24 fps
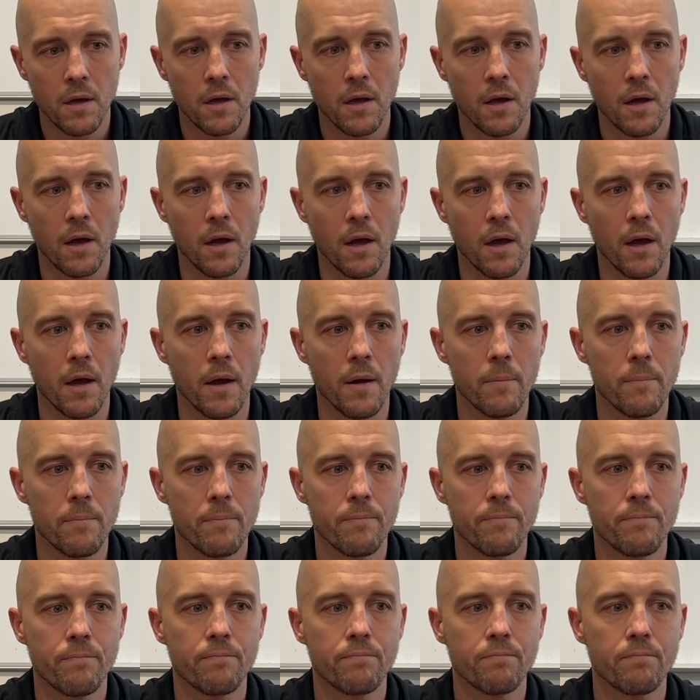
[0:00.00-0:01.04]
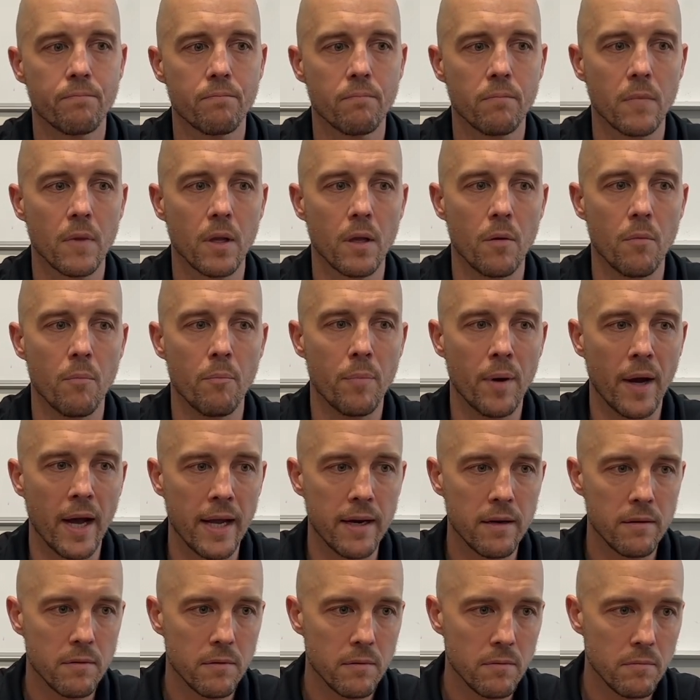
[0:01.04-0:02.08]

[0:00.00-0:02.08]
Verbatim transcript: Um, but